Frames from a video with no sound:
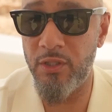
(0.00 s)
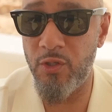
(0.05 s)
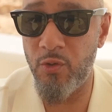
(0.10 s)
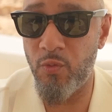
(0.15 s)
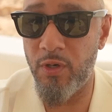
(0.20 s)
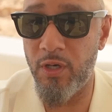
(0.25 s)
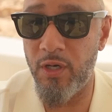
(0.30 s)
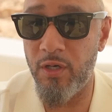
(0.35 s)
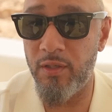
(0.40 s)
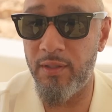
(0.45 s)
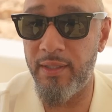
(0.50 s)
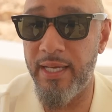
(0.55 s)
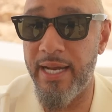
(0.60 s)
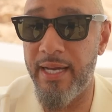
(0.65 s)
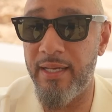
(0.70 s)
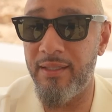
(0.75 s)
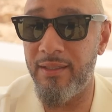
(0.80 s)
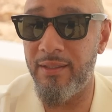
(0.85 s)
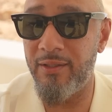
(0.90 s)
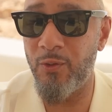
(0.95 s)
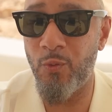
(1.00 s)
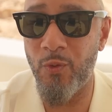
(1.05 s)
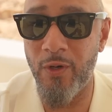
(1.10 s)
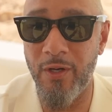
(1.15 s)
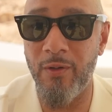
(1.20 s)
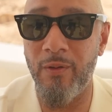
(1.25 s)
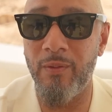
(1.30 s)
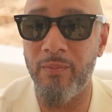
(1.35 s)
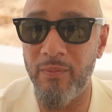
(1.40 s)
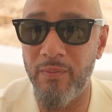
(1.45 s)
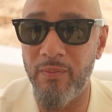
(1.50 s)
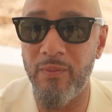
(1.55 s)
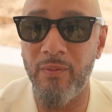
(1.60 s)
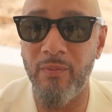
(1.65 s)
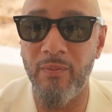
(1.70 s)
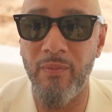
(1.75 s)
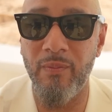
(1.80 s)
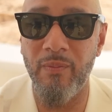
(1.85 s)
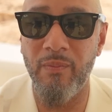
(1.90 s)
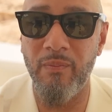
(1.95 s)
in the world that the world
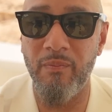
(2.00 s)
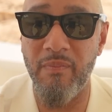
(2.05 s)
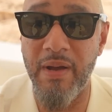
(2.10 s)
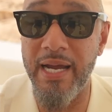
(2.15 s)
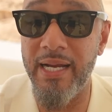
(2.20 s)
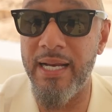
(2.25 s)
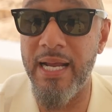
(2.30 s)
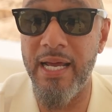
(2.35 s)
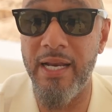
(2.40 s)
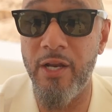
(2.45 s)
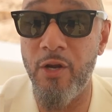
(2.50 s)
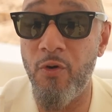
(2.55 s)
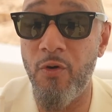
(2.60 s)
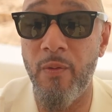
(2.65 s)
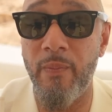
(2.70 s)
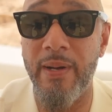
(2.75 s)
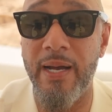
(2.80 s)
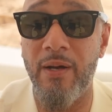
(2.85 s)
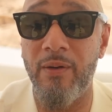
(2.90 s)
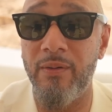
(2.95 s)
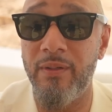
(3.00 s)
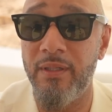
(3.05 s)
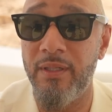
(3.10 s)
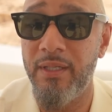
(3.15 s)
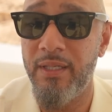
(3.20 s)
might not know about.